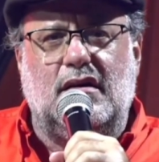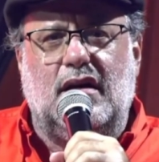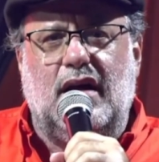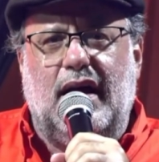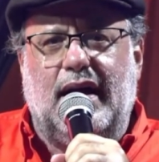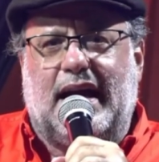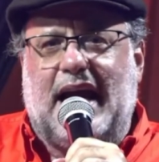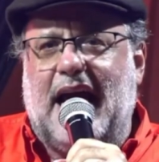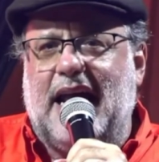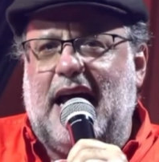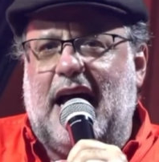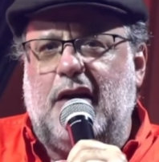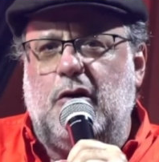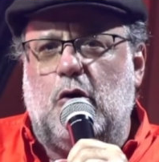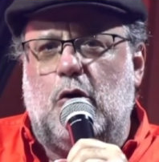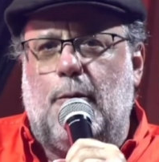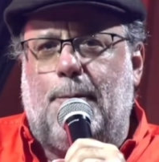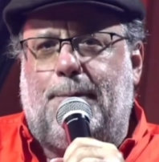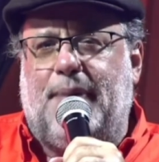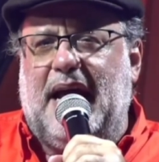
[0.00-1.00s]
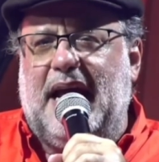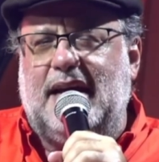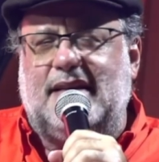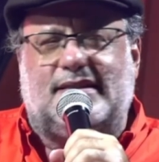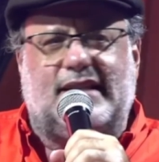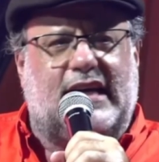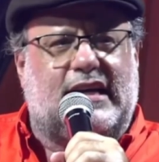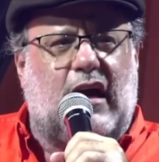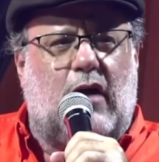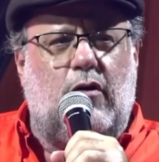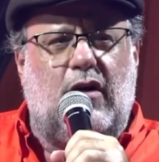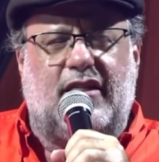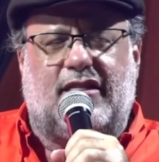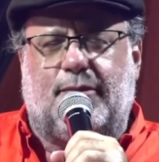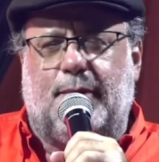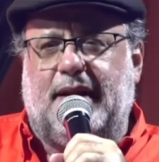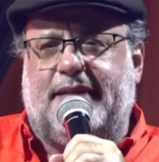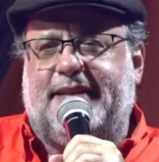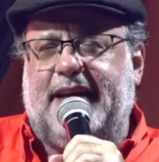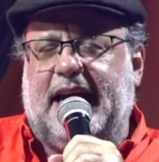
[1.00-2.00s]
cannot do basic
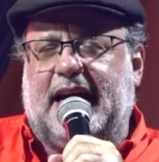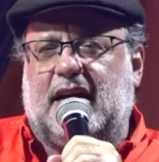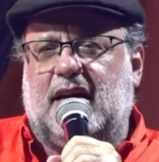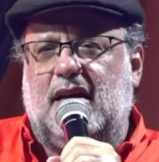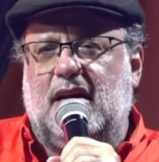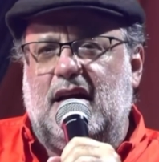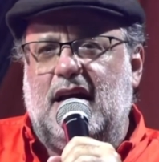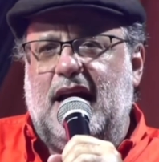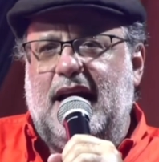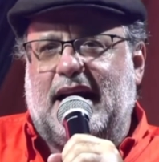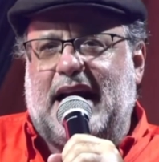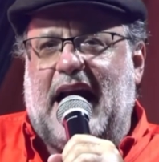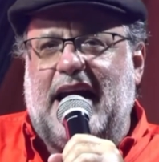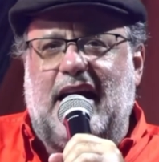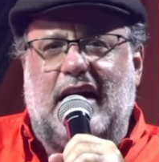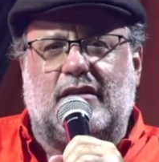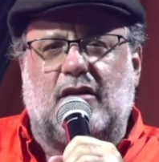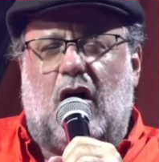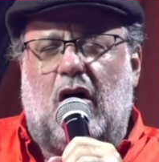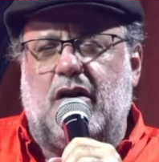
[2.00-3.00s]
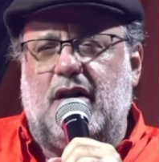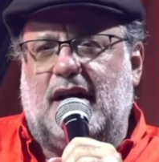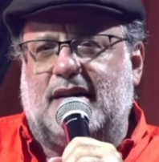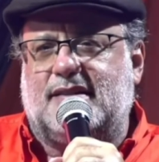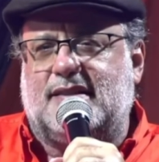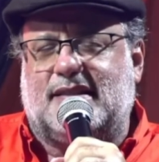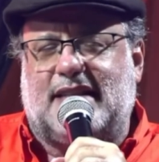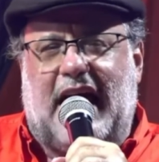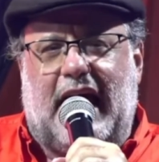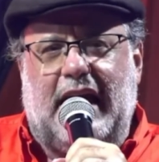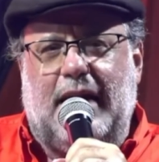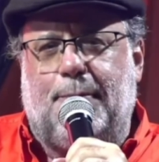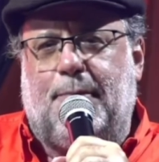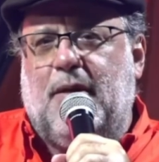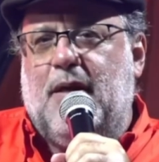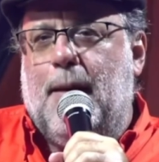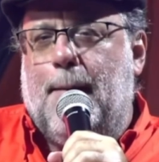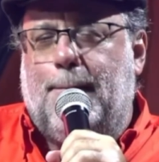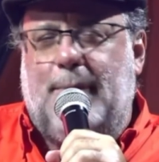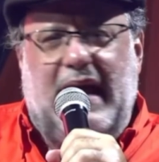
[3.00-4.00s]
arithmetic, cannot understand
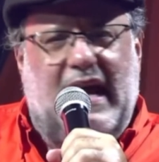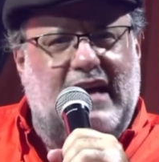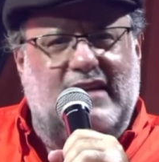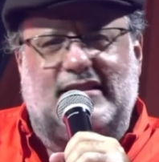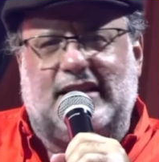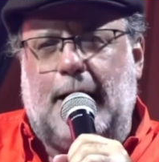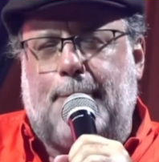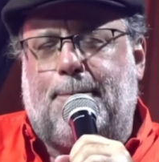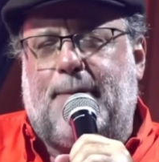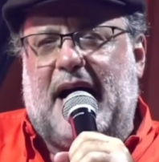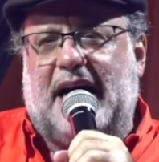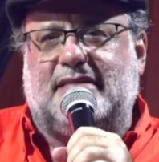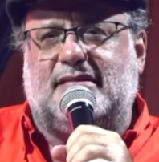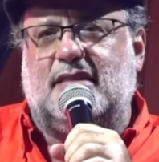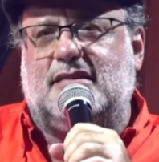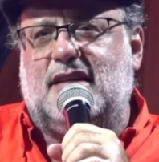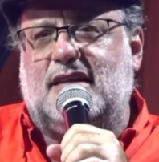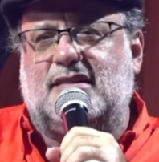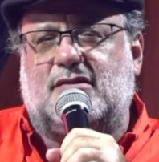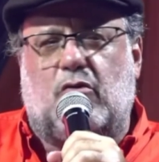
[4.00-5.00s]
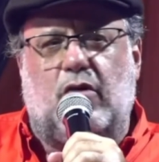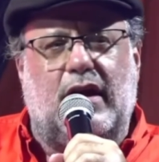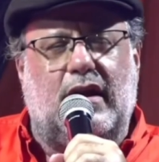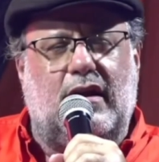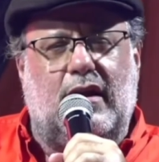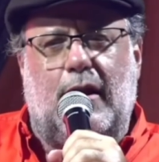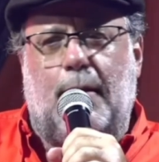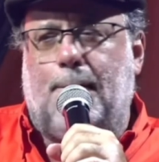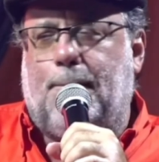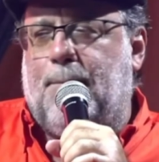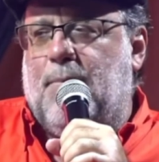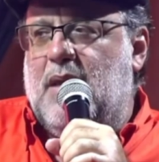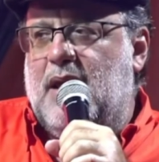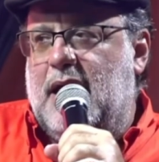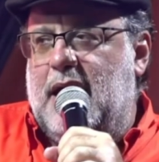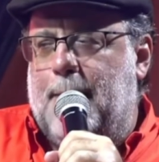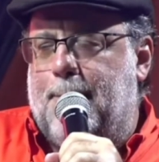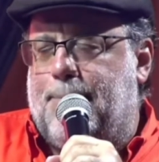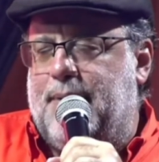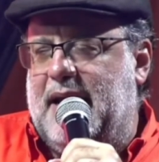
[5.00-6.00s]
basic passages written
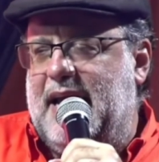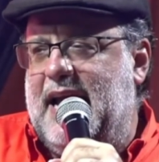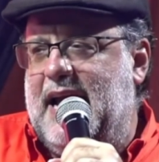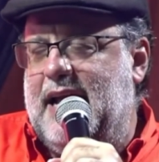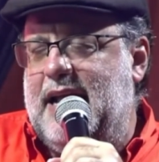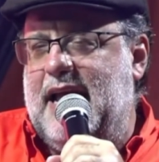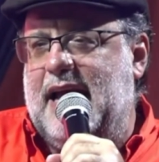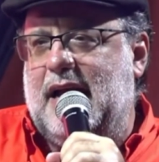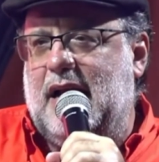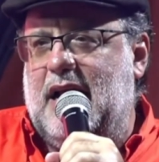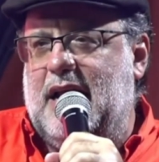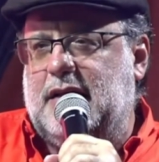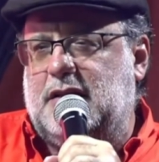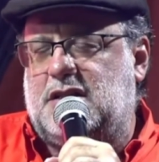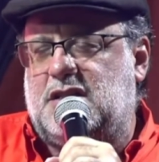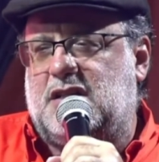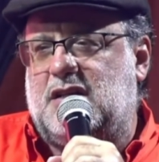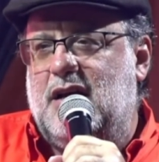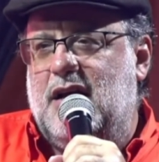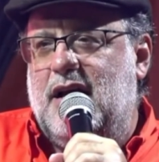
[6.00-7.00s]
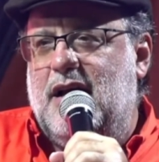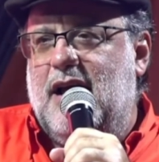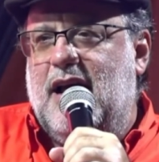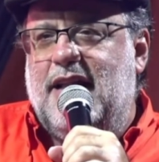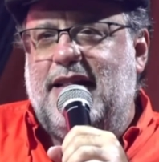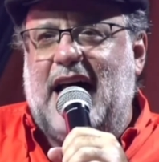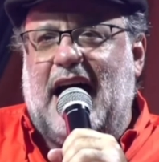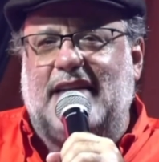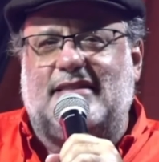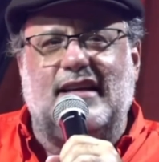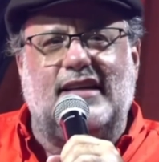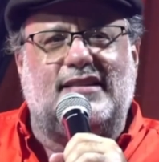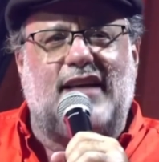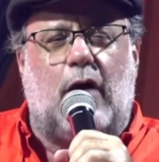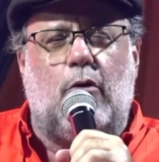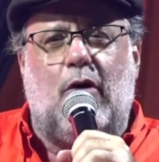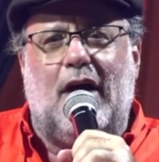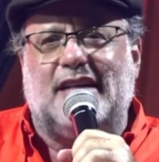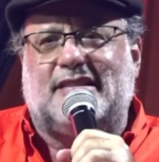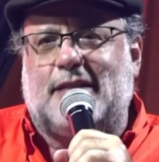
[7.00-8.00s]
in plain English. That is a
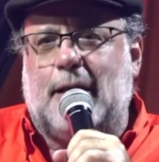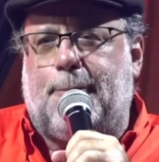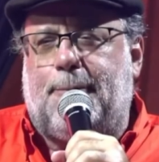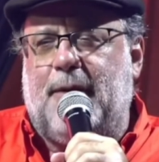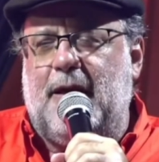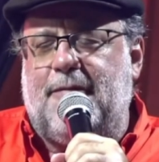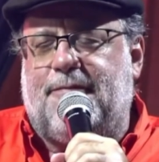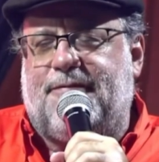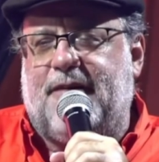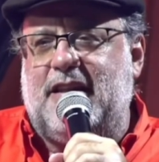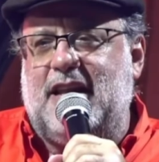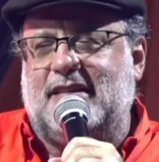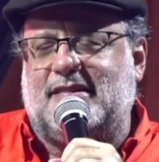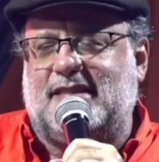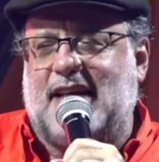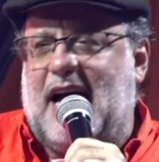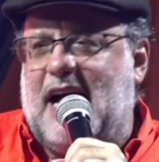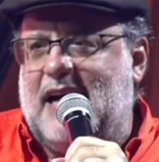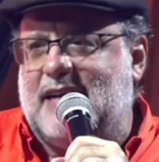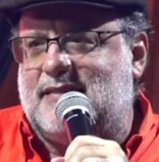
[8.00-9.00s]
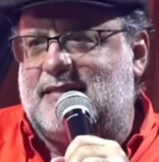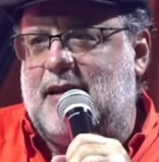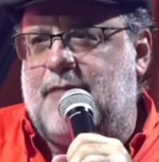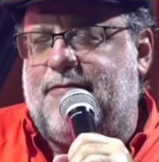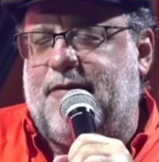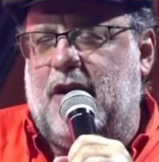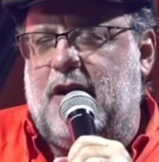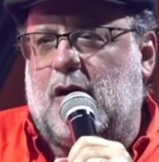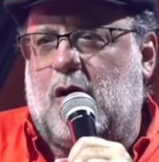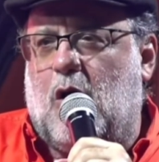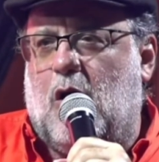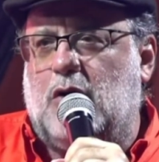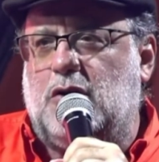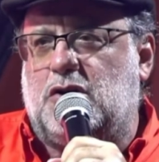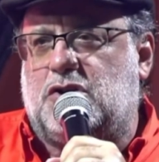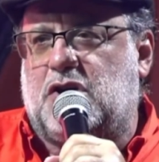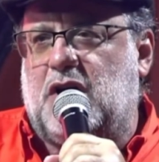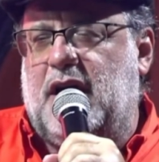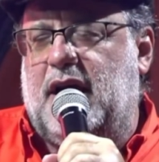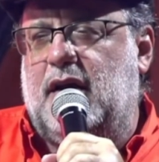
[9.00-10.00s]
recipe for disaster for the
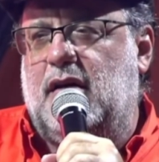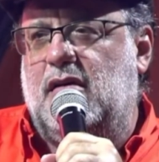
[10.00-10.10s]
country.